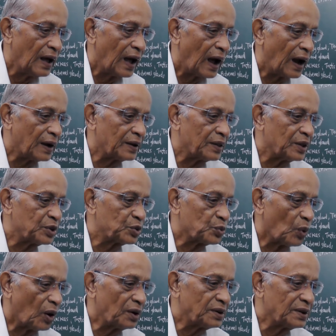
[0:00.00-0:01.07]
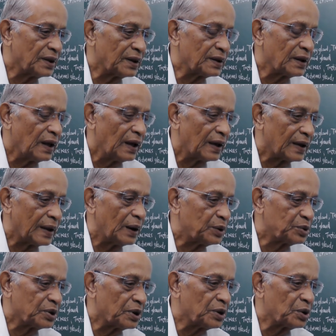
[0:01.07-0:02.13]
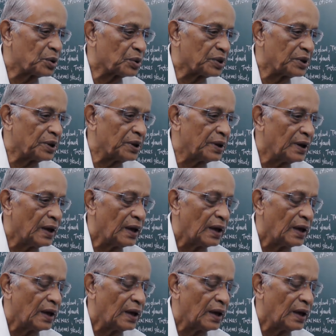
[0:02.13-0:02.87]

and this water gets into the